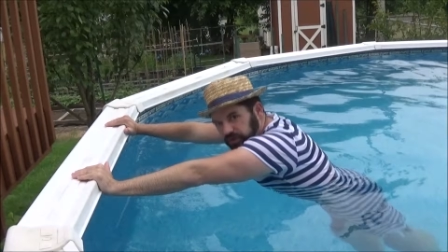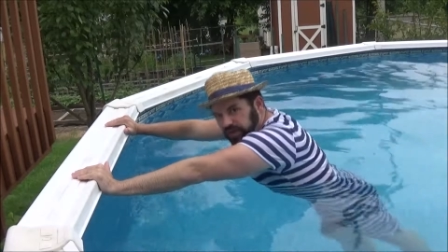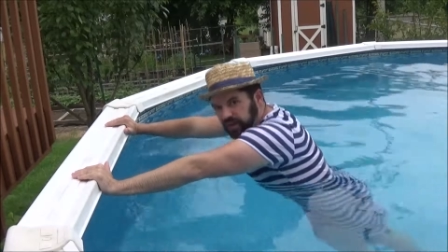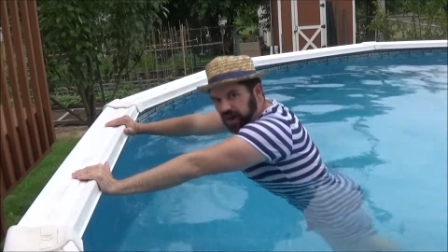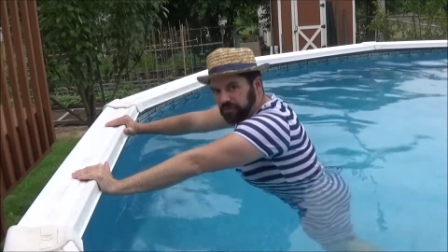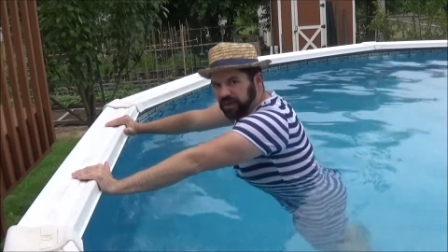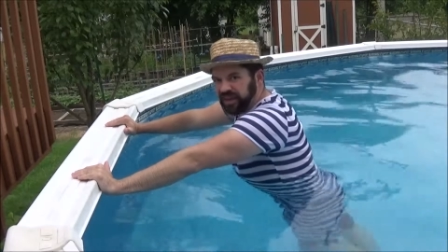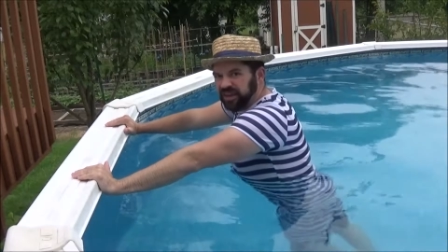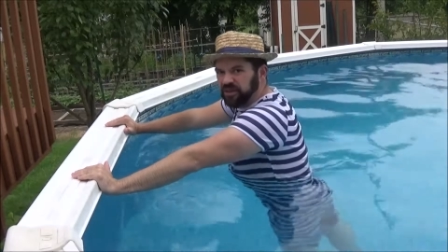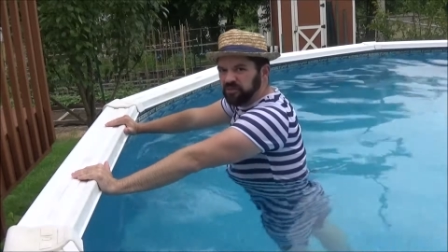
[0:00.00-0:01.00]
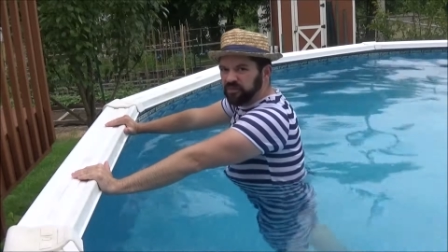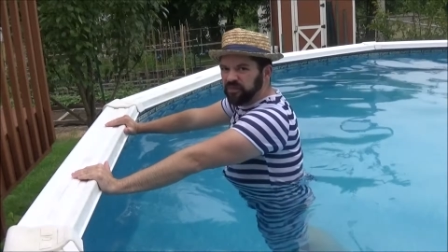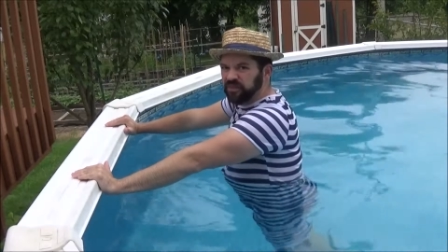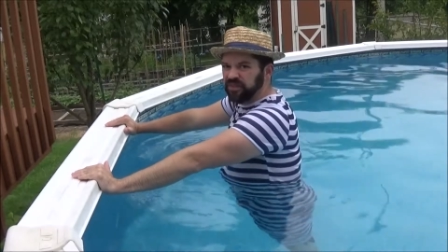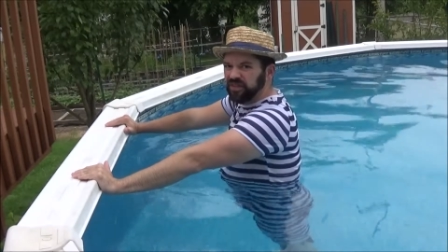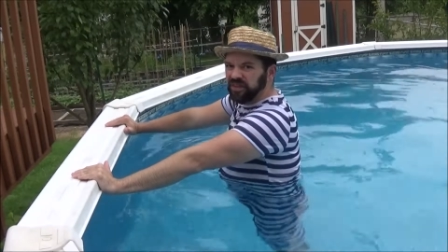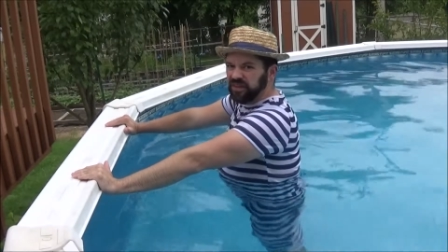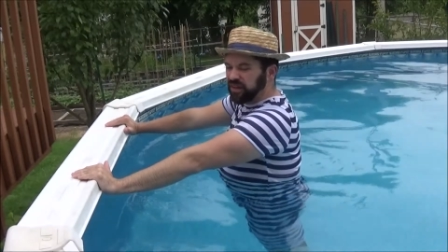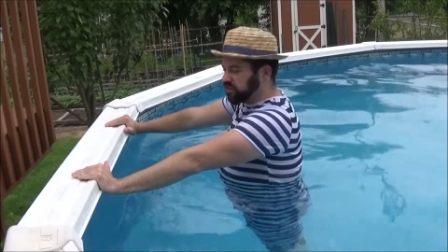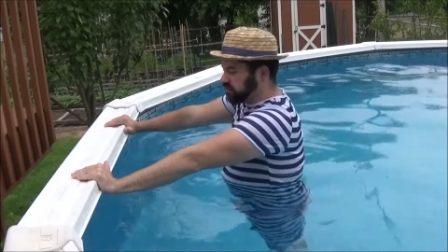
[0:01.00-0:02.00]
can come in.
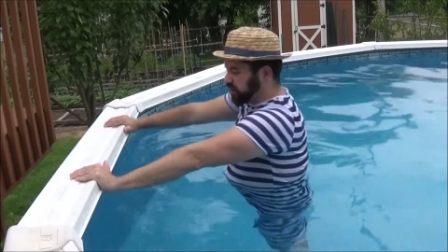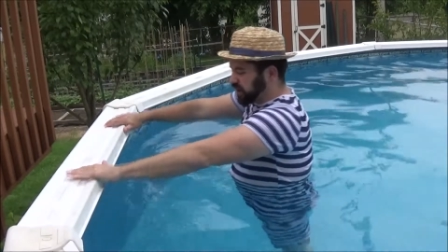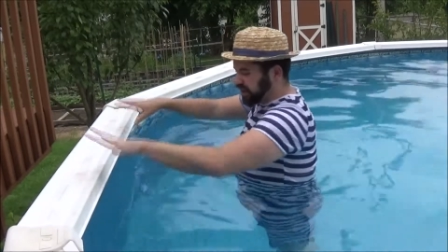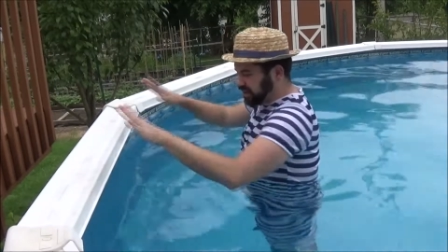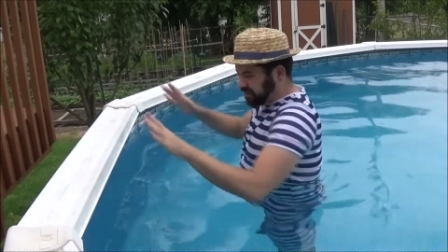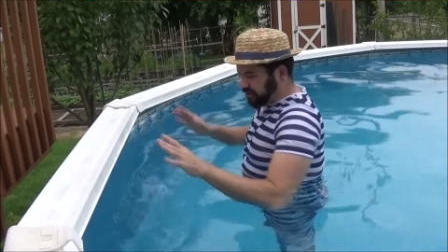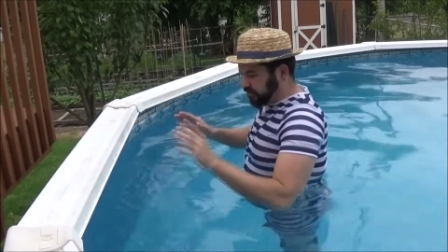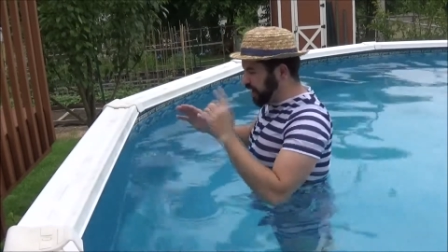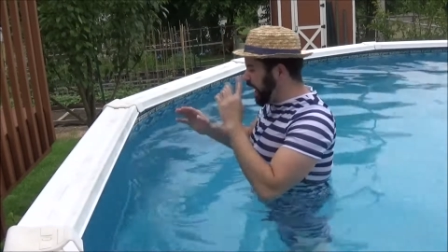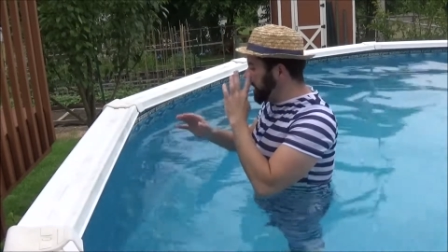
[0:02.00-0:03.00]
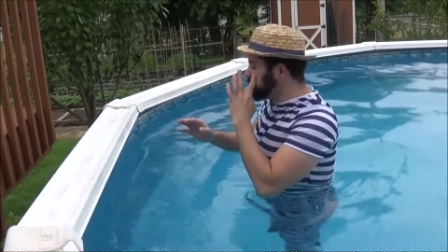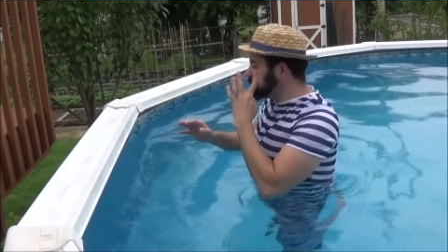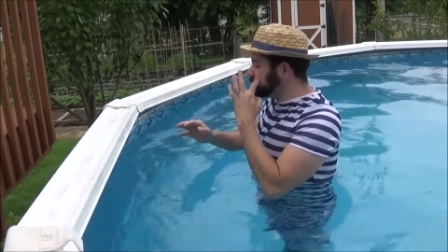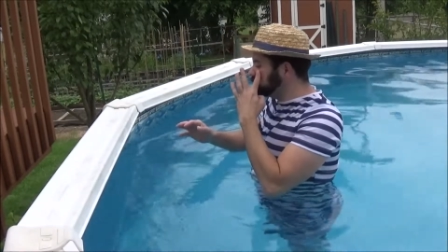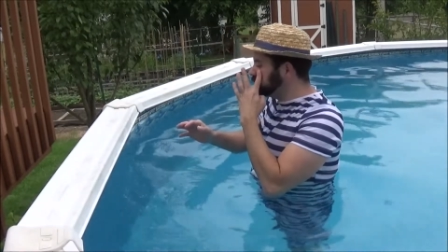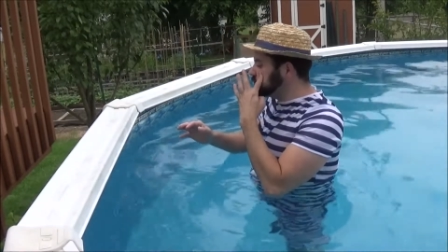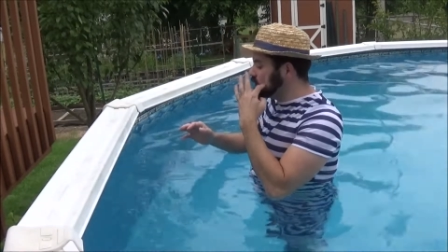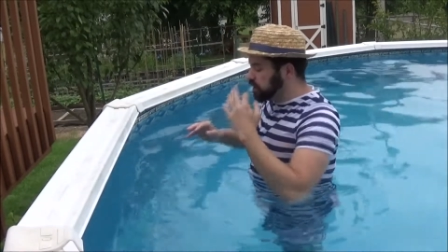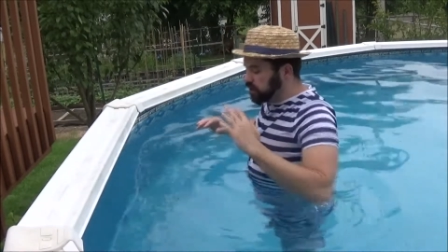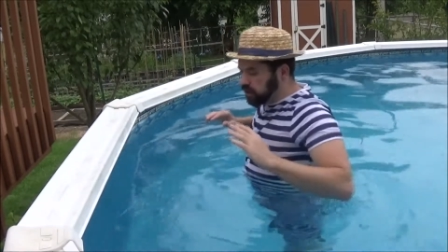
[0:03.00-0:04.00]
So you're going to get different angles
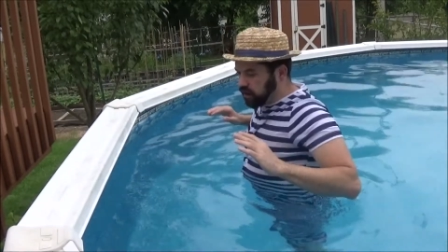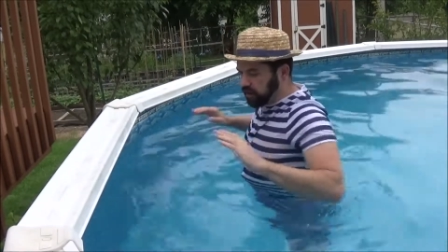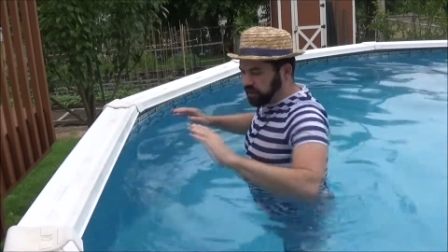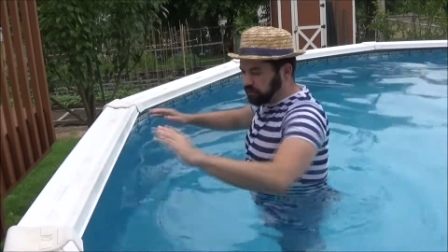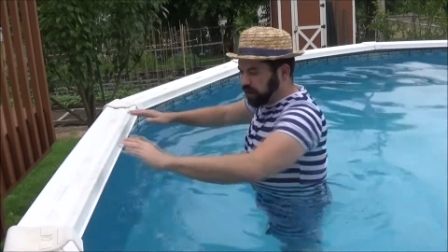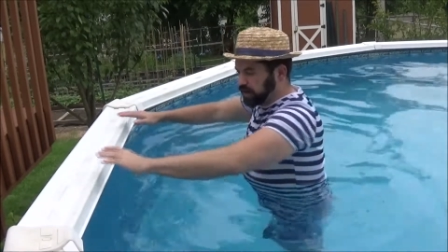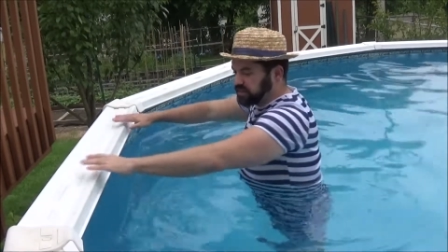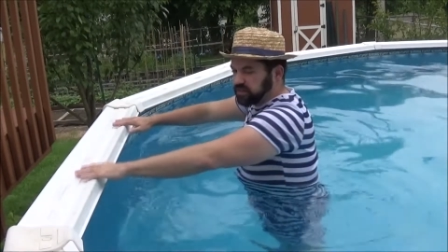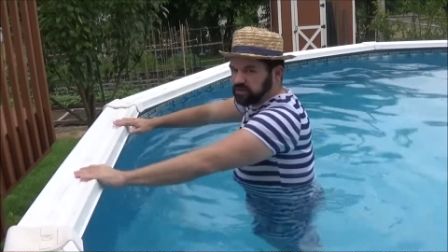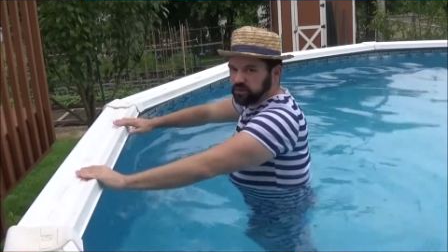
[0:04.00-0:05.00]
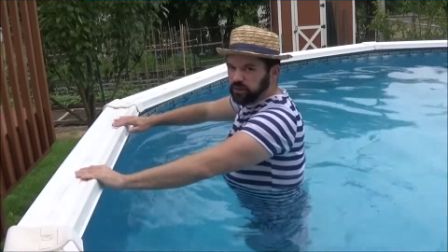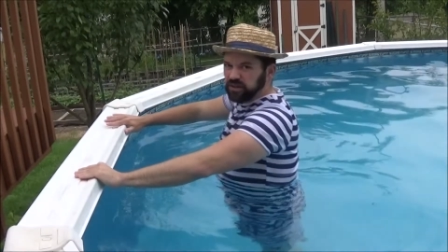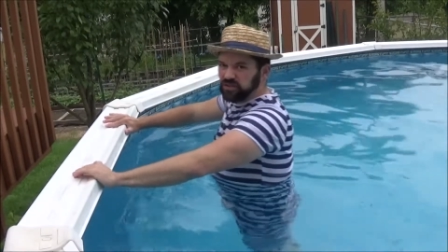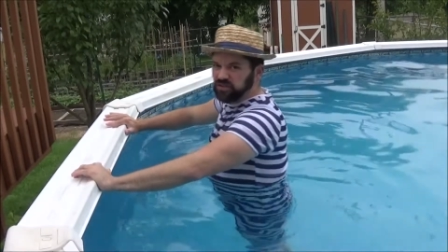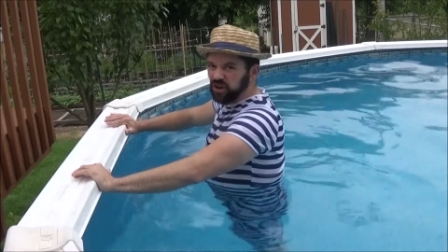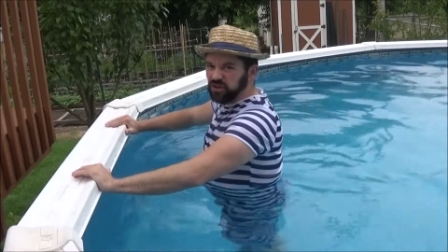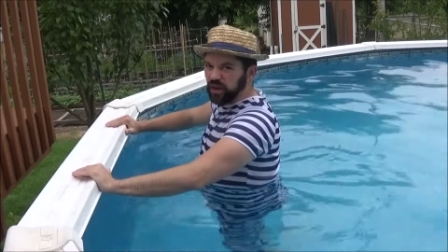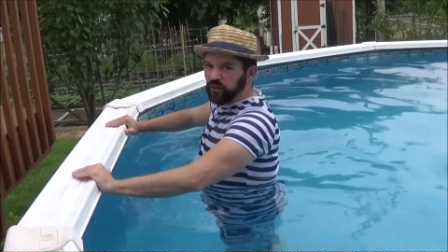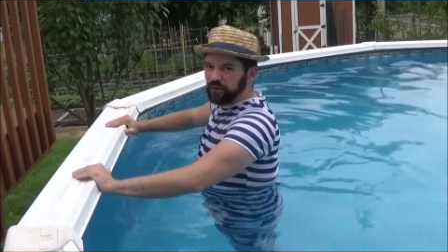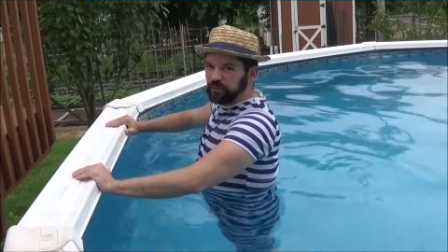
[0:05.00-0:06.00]
on the press here. So we're going to start
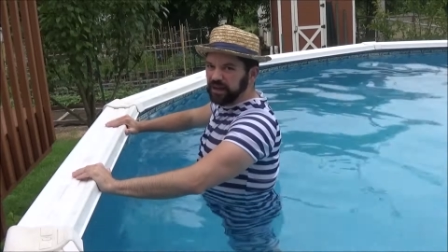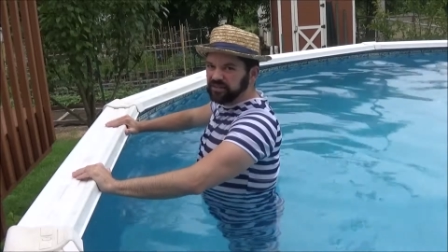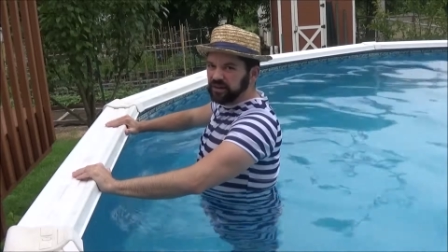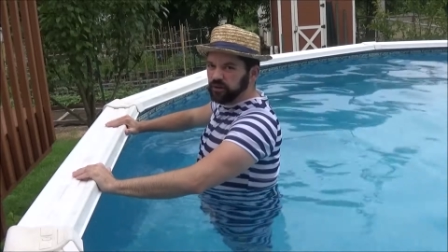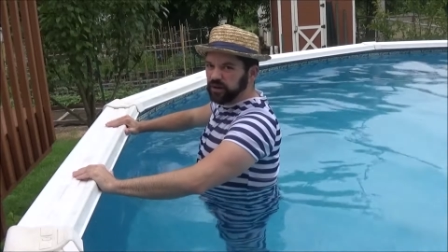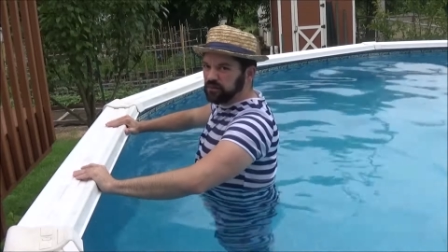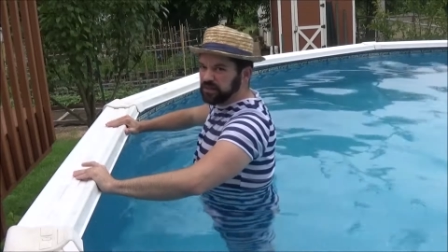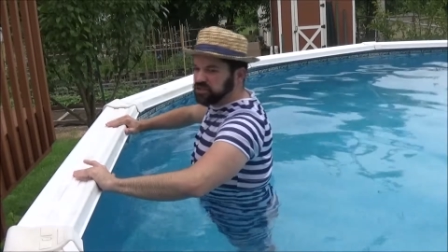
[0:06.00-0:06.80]
low impact here. We're going to be